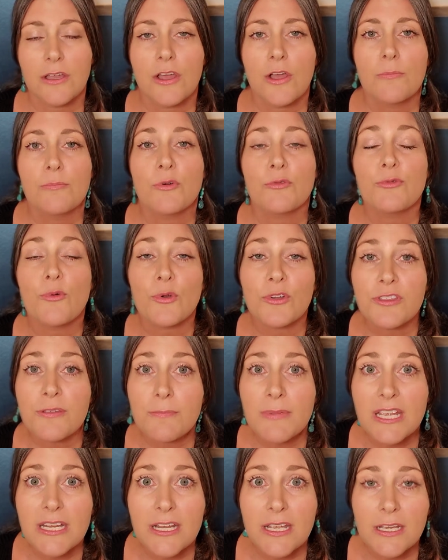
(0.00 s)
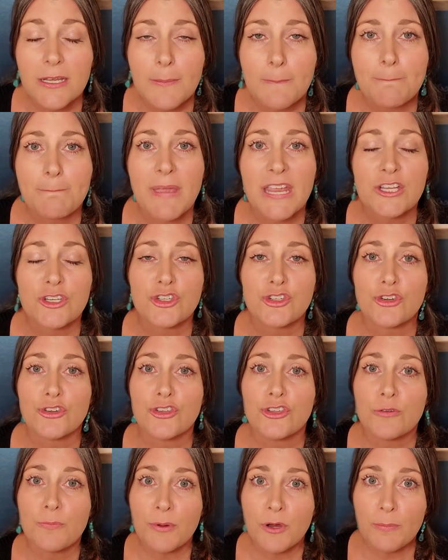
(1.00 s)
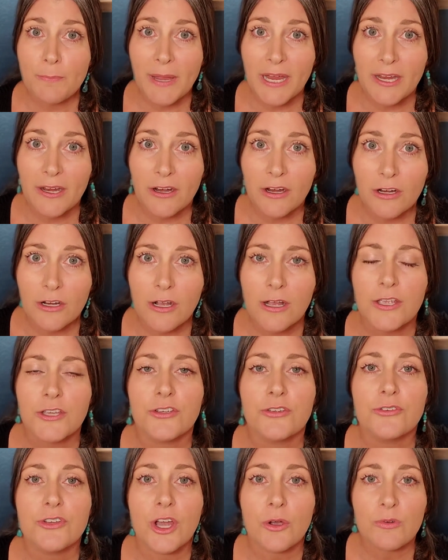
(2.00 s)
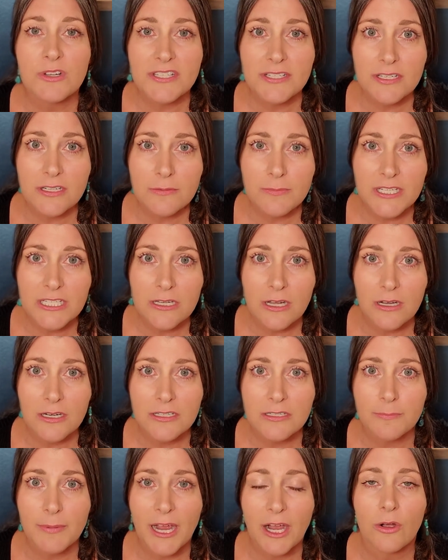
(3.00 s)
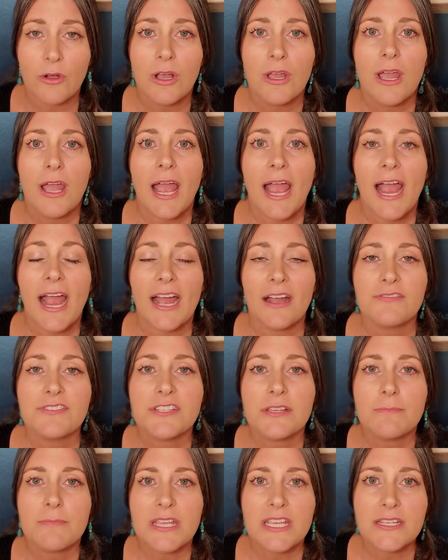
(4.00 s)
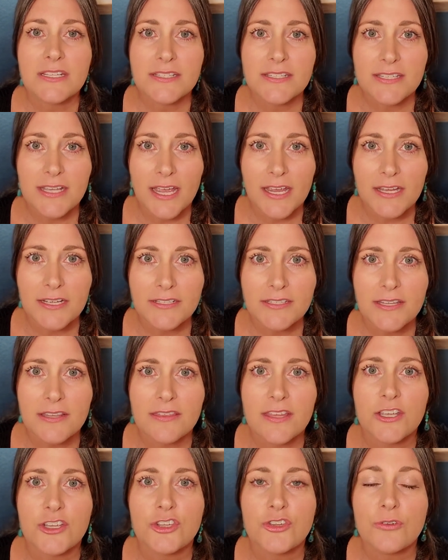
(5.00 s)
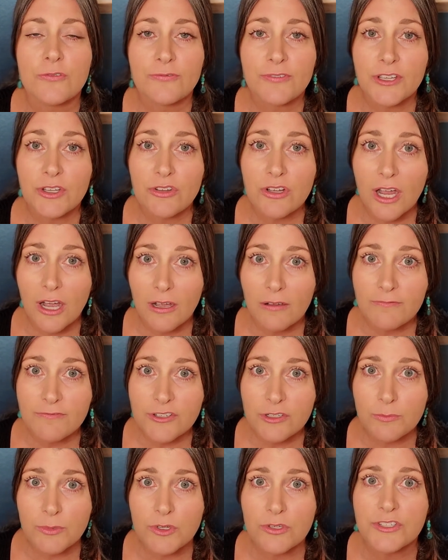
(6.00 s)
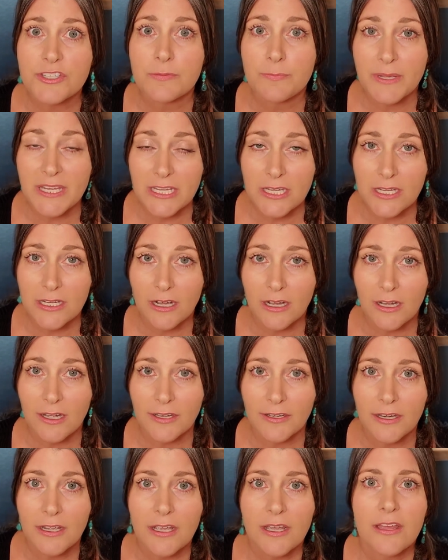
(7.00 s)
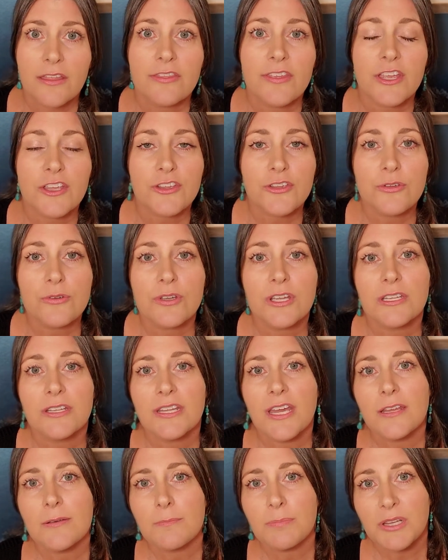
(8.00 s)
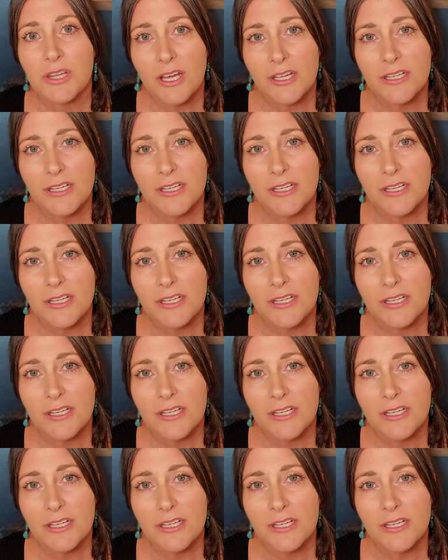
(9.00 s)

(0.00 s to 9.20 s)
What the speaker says: Before the meeting, make sure you prepare, you know what's going to be talked about, have some insights that you feel comfortable speaking on that you can then plug